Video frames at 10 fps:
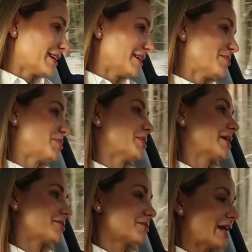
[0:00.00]
Oh
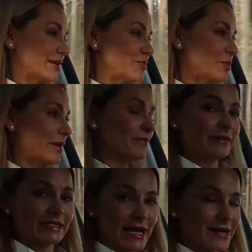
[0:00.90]
boy, I do like to put my
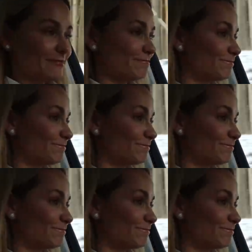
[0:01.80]
foot down.